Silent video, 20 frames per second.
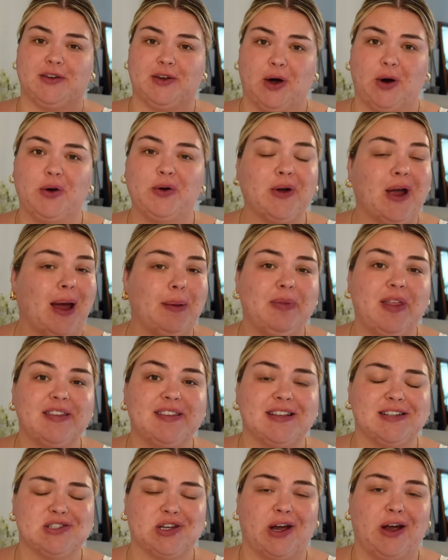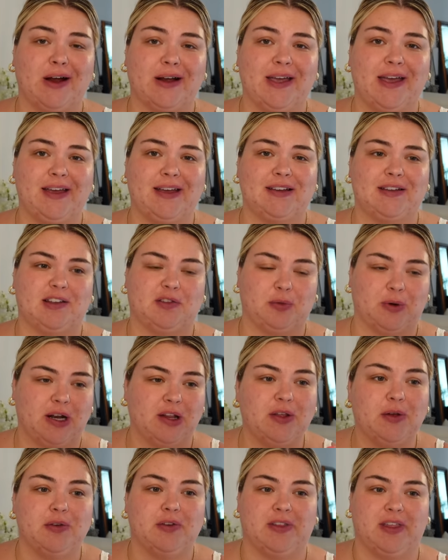Go grab this at Target because it's one of
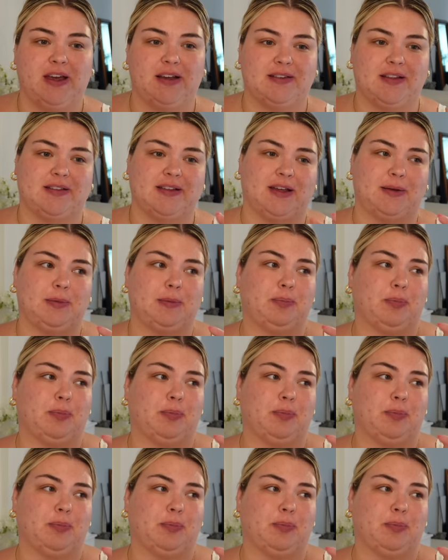those things that's going